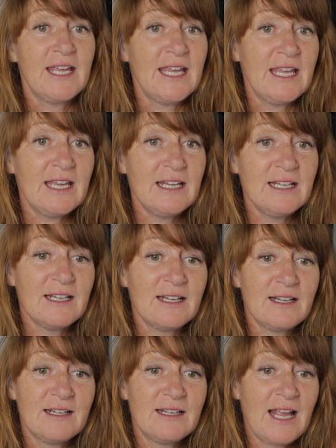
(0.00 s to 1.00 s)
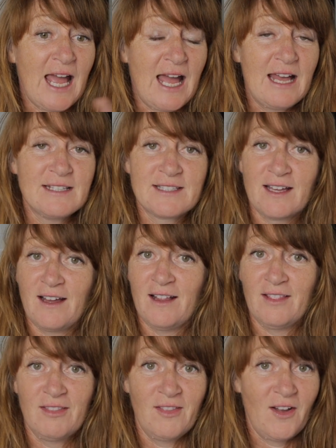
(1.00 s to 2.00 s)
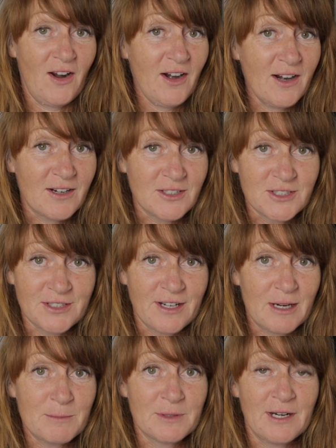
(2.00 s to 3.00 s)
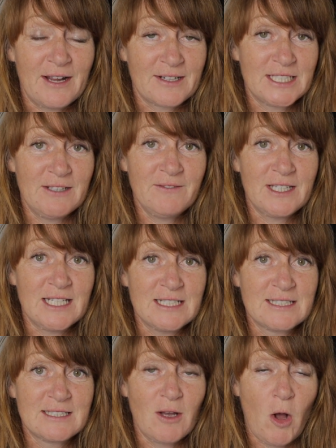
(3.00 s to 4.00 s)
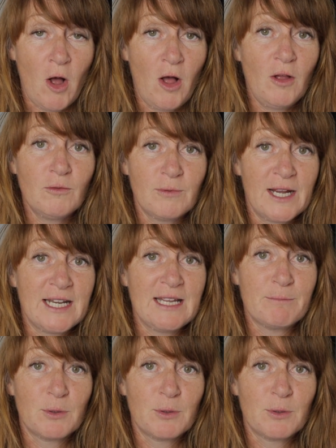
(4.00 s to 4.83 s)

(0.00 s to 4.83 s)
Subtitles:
It has a large number of activities already